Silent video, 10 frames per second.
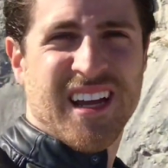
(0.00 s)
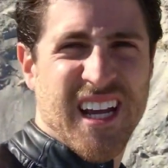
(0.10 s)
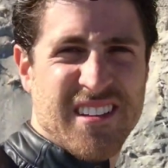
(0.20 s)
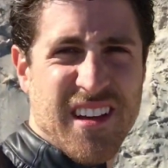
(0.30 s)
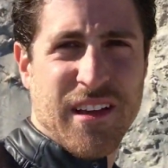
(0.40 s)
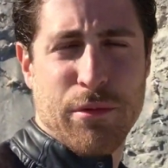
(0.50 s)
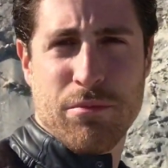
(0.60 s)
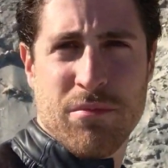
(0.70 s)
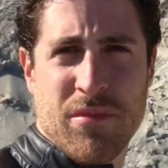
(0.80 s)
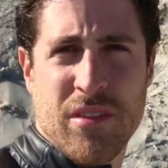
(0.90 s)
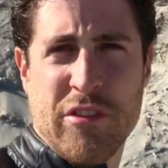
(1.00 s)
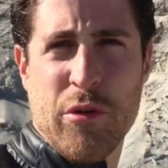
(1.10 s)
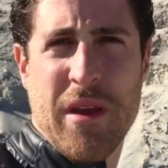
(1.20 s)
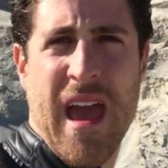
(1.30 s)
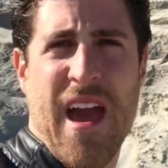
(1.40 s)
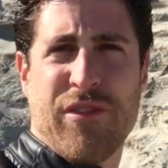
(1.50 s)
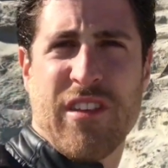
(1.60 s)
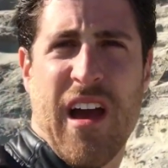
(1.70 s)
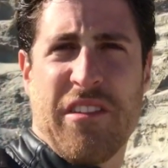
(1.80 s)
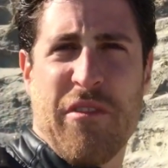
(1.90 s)
It's like 2.5
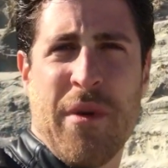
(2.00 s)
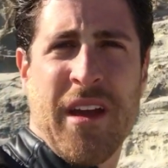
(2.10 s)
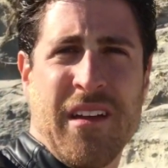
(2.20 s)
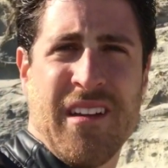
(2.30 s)
size of me.